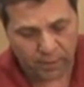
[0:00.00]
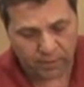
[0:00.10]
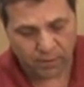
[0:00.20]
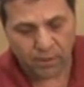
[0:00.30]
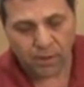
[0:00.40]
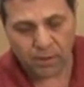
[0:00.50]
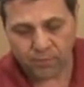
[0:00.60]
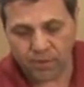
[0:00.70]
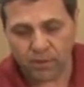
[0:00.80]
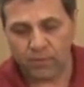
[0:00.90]
blend
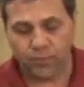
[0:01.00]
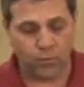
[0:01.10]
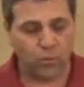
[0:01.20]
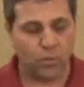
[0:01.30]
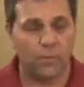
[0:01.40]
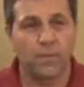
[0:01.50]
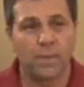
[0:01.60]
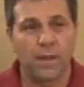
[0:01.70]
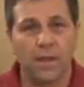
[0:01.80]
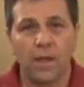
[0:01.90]
of Eagle Fuel,
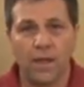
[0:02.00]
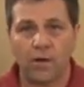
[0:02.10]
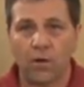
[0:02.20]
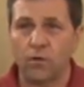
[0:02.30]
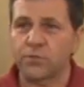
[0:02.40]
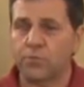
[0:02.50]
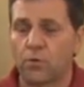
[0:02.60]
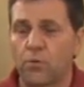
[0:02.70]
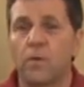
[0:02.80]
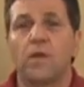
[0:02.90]
and
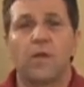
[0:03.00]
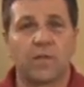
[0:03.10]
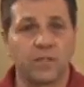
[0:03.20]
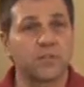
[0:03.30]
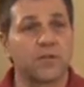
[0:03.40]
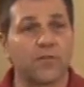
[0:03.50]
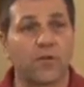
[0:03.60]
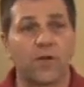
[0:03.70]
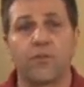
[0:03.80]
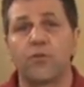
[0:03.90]
also listed
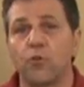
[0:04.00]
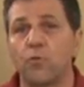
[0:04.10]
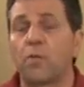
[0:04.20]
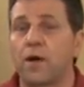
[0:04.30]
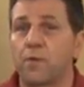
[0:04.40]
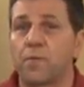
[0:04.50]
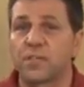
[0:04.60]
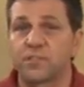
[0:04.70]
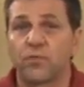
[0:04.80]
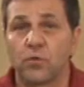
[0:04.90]
for other new
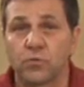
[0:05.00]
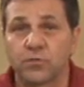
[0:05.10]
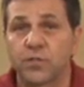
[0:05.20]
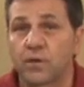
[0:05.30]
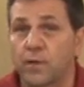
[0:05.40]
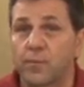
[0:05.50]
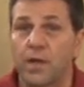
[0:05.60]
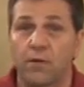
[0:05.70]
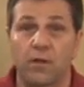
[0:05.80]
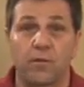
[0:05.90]
biomass fuels that are
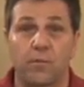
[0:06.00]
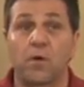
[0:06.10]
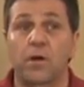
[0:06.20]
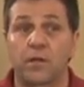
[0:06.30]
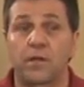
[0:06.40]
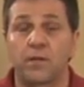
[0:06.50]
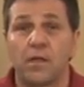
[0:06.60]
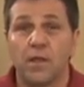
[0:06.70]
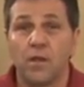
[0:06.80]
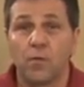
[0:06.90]
coming out on the market.
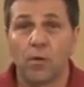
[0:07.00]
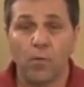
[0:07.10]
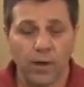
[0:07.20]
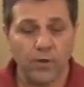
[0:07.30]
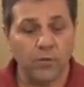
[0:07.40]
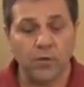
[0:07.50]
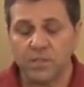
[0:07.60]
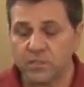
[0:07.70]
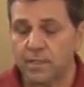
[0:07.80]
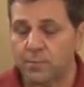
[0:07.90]
What we want to do in
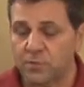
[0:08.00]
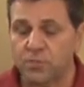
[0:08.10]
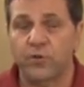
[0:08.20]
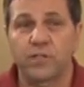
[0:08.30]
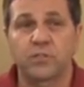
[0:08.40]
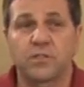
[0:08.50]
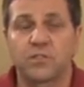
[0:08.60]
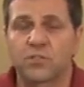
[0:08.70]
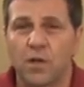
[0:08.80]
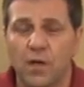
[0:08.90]
this demonstration
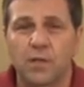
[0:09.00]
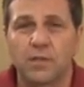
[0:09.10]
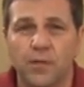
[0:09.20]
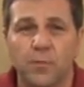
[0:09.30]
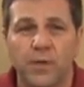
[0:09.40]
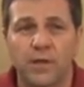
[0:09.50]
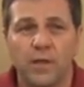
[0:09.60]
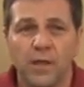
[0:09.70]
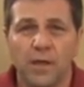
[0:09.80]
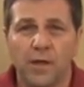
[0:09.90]
is talk a little
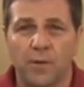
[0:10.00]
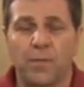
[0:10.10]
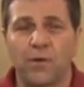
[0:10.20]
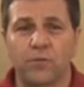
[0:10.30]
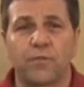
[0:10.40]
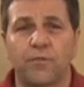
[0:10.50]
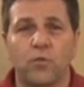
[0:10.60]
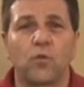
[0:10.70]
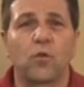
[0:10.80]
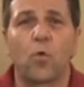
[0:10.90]
bit about the
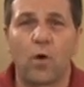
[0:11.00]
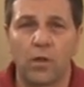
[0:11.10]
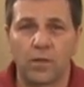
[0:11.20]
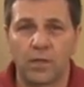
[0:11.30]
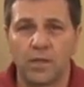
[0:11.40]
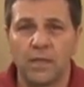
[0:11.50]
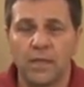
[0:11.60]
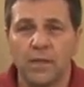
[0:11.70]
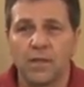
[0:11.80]
fuel quality,